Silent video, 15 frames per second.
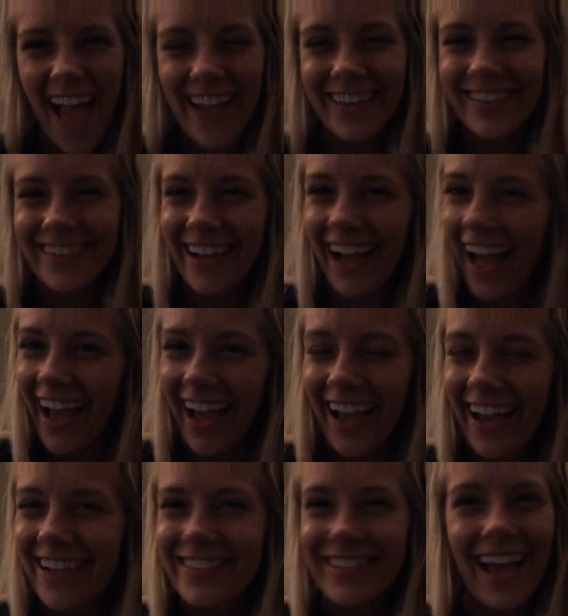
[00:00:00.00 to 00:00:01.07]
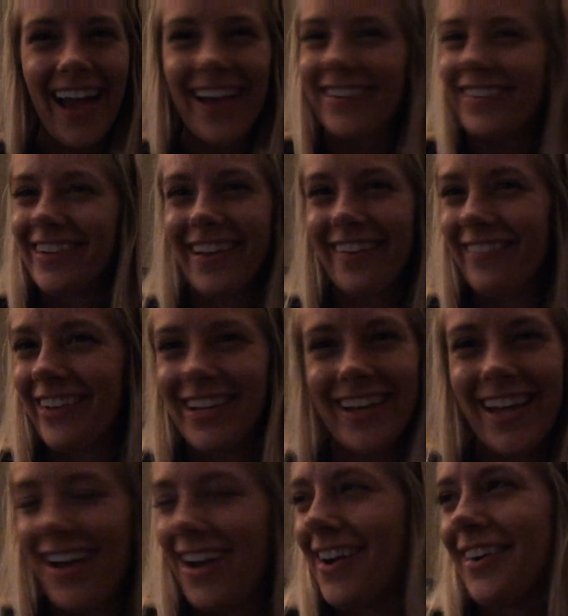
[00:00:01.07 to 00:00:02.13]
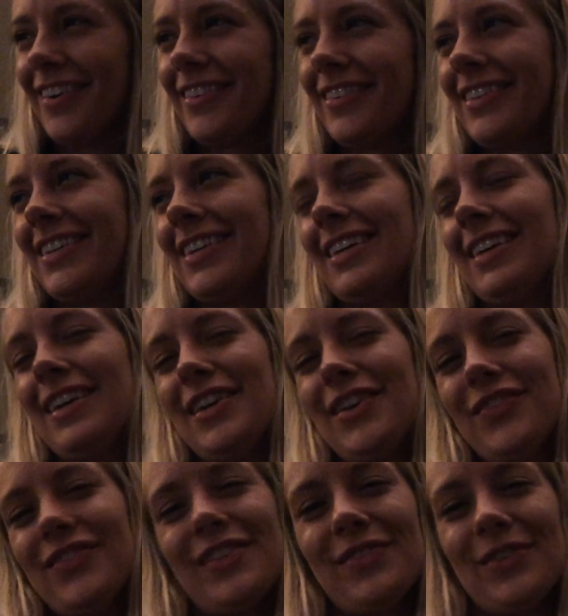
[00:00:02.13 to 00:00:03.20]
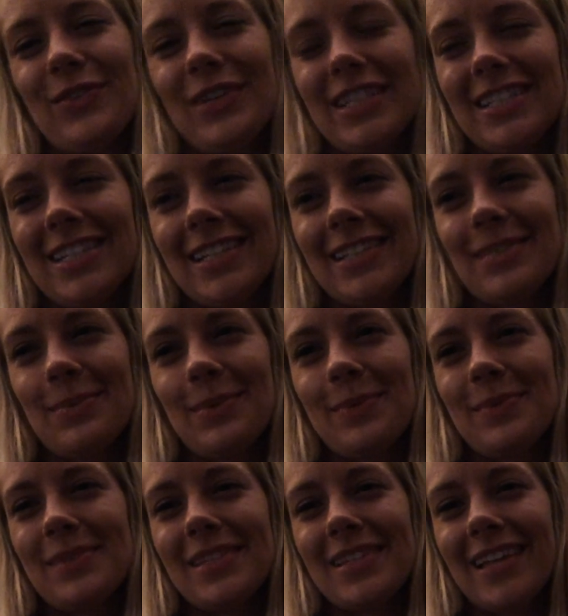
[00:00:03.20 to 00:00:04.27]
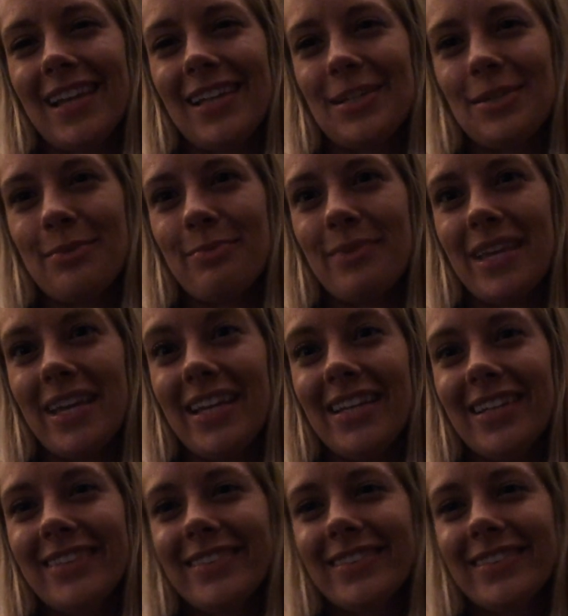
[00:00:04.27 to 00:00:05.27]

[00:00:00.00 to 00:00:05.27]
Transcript: You guys, I don't even know! But I'm gonna watch Dance Moms and head to bed.